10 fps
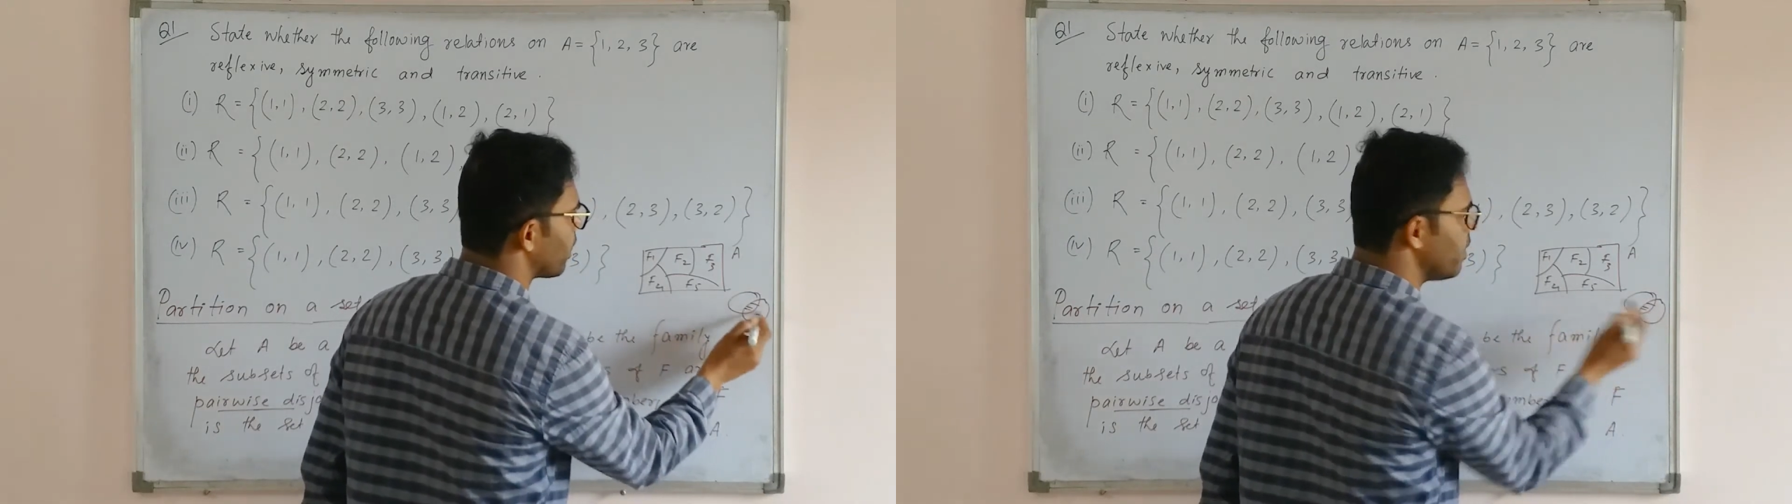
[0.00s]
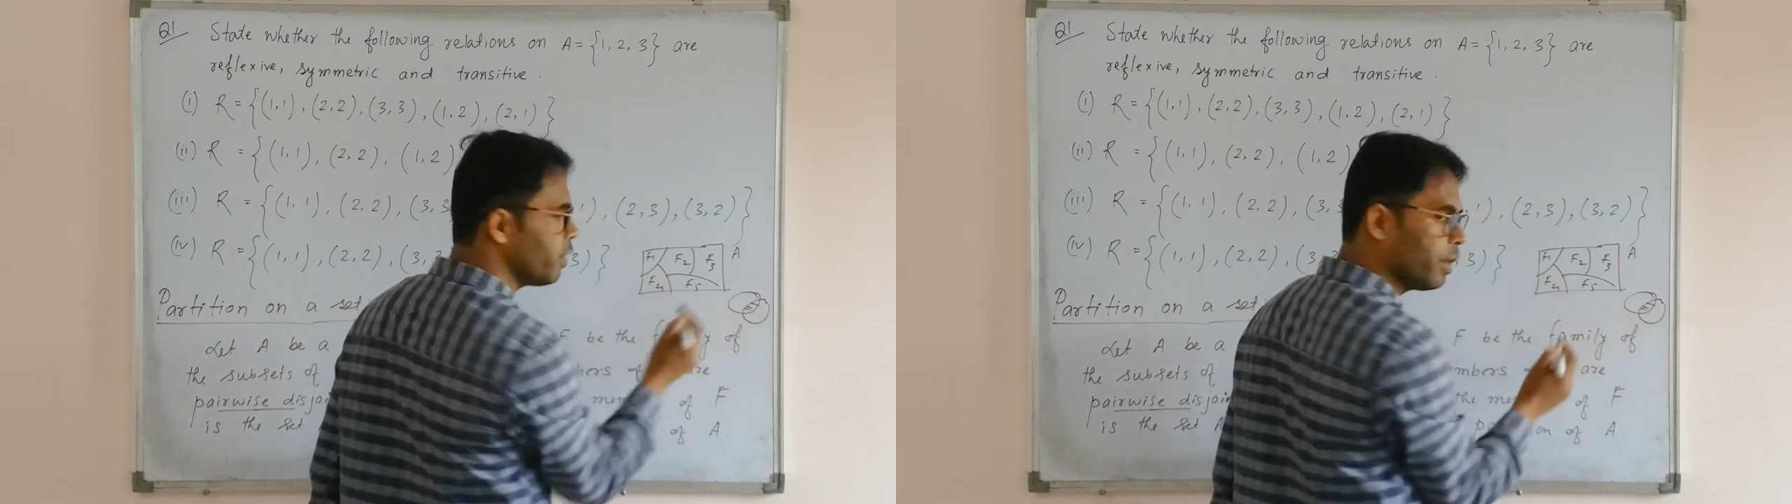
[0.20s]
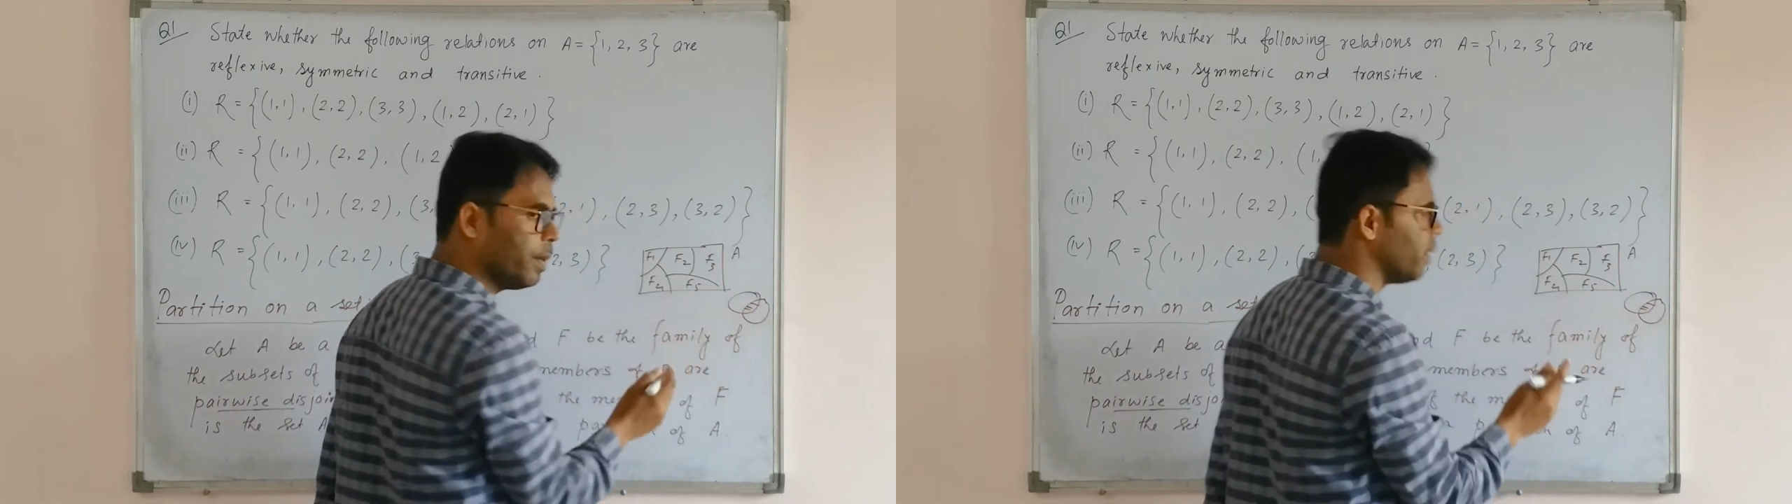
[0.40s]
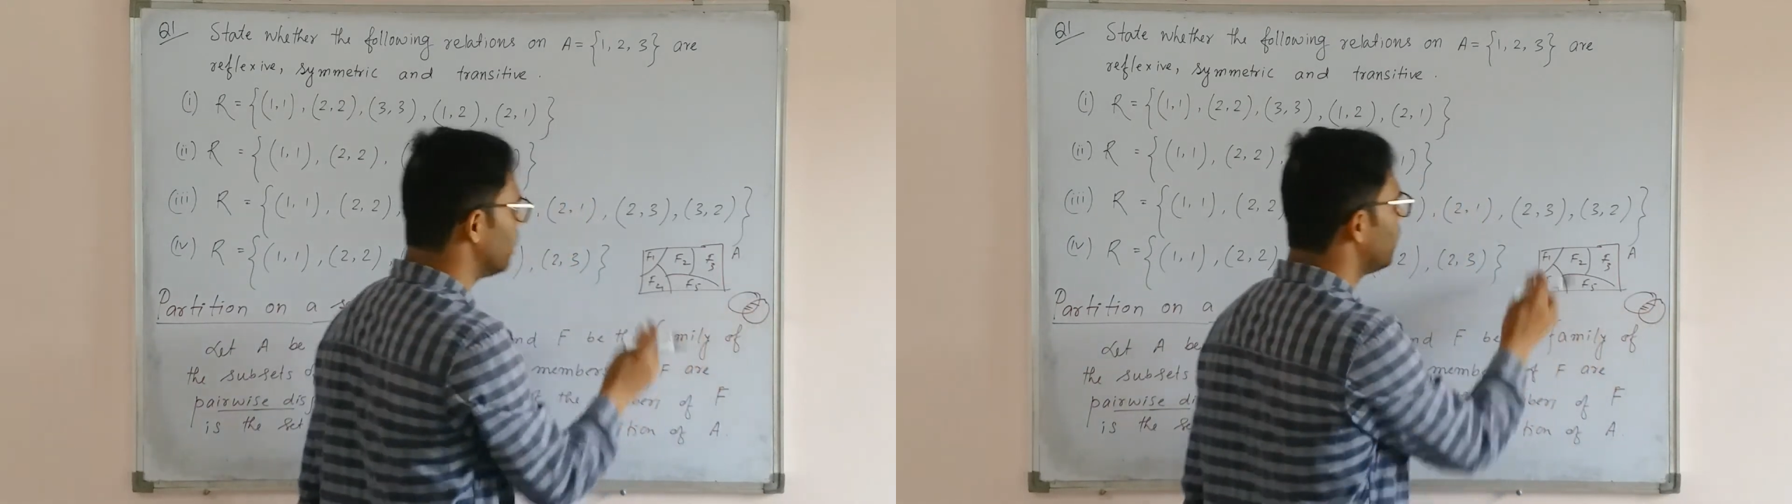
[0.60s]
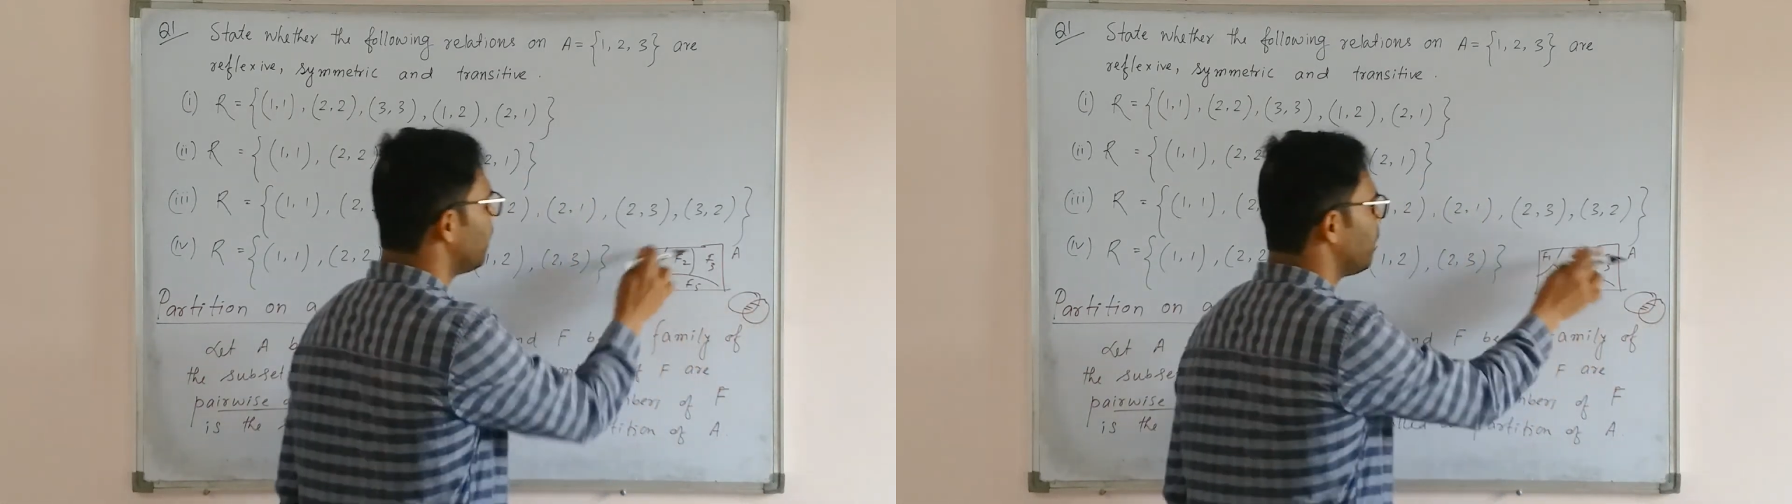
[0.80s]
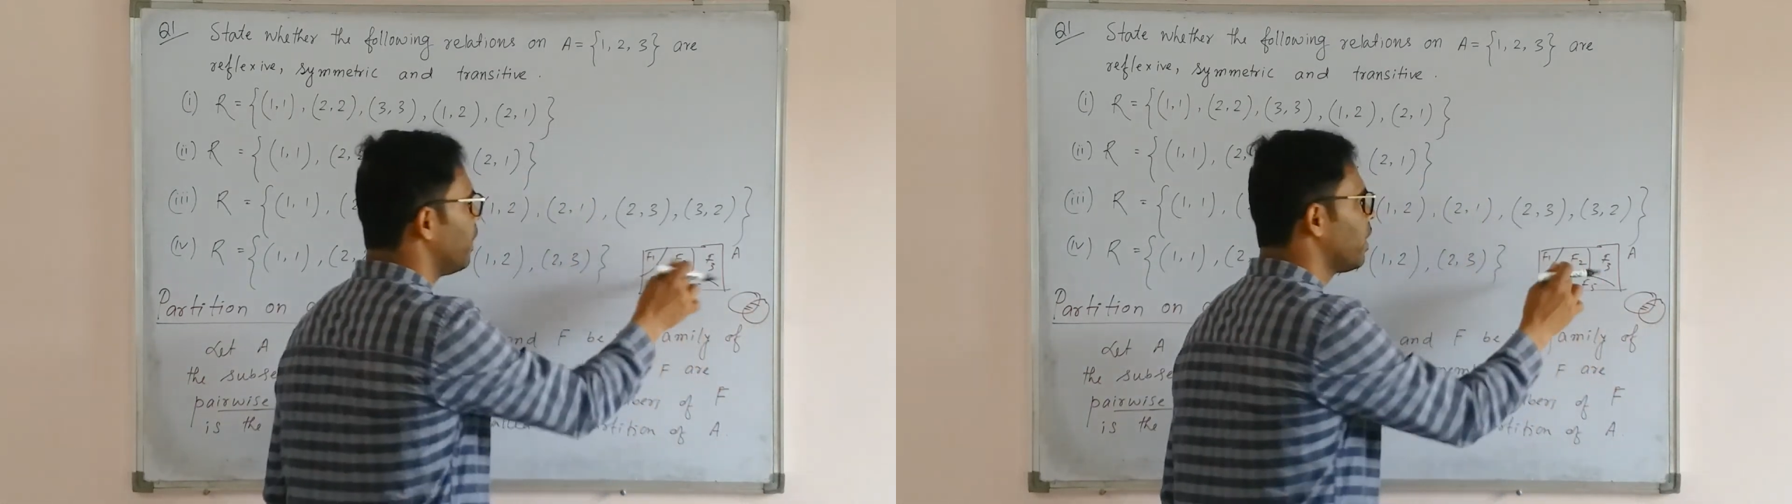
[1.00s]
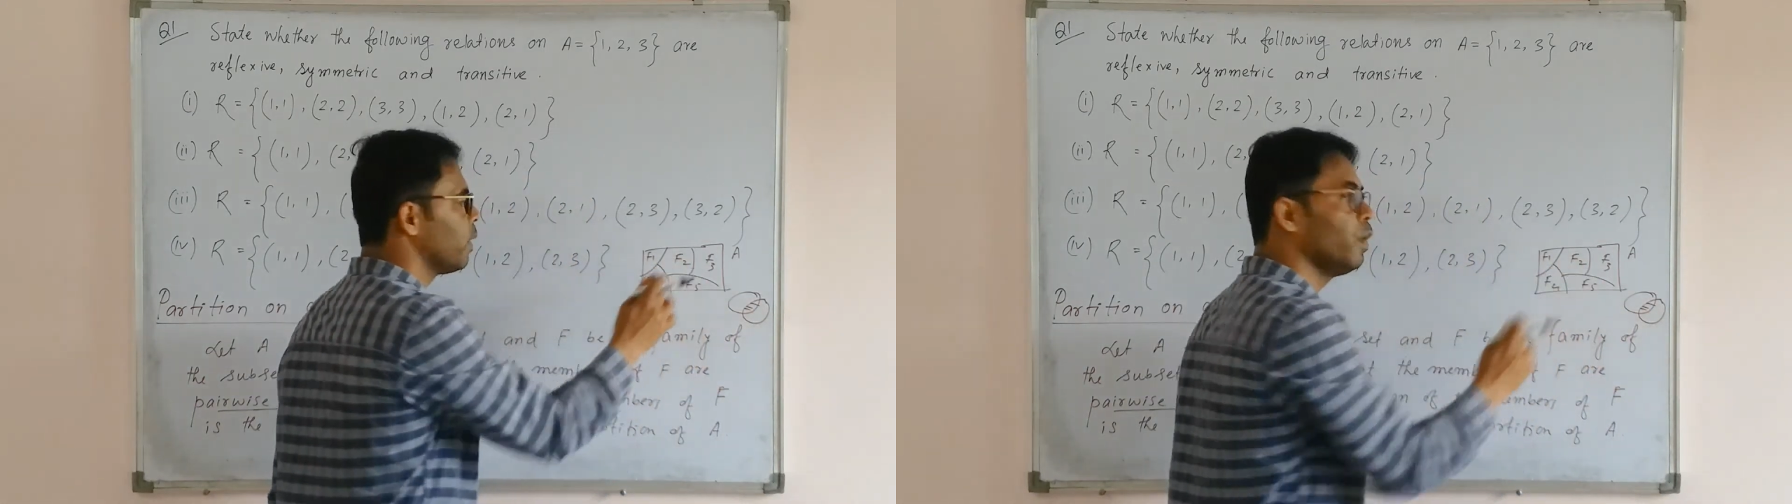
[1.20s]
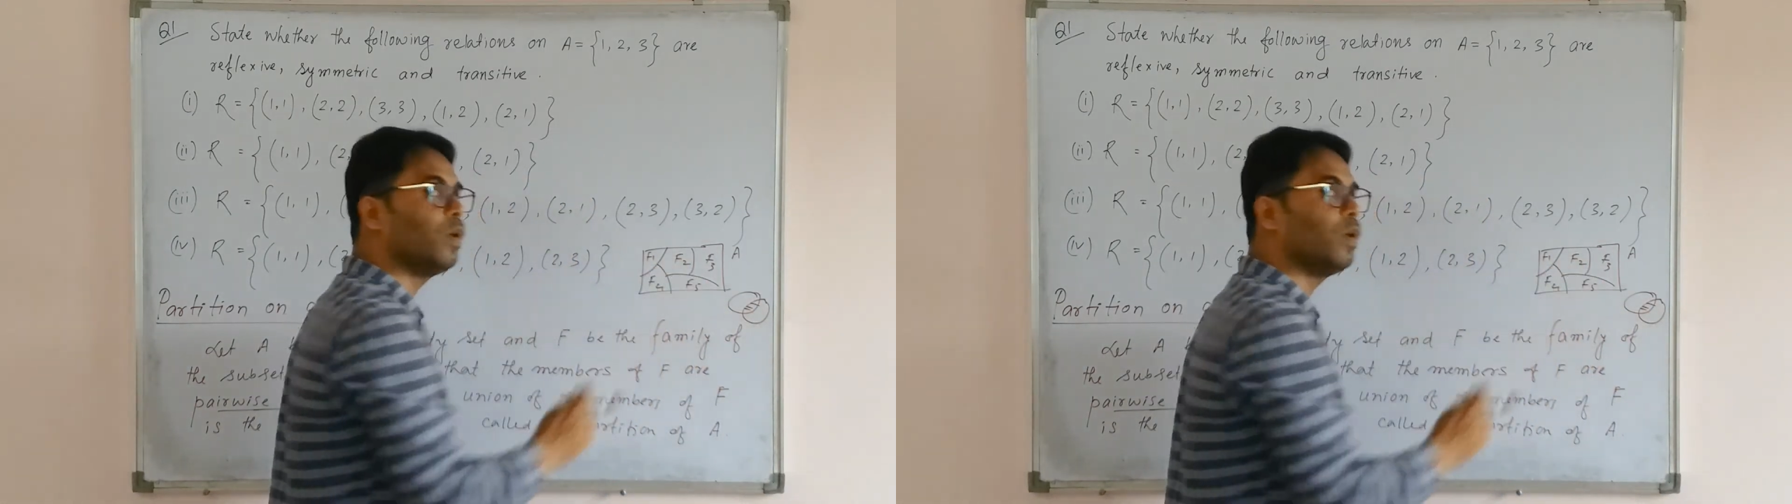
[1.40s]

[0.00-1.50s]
exists, but